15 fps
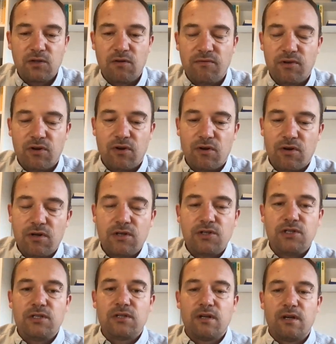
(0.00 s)
it over to her, and
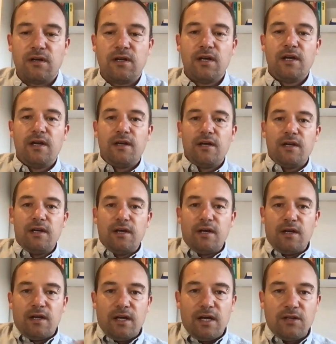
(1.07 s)
she's going to
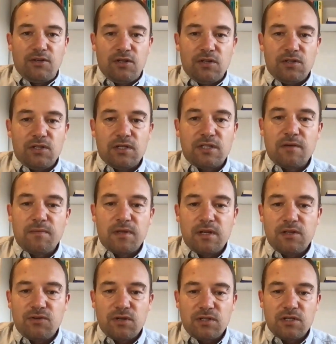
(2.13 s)
introduce you to some of the
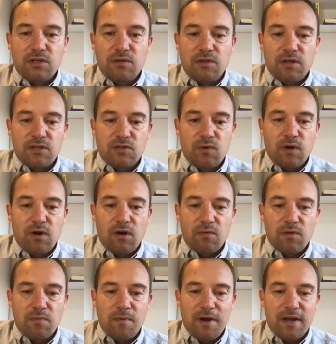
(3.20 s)
interesting new things going on
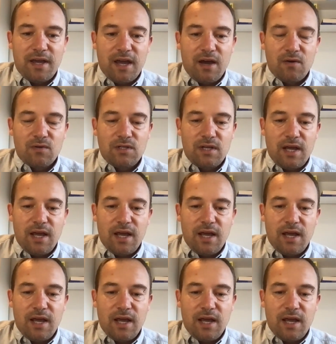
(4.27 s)
with My Account.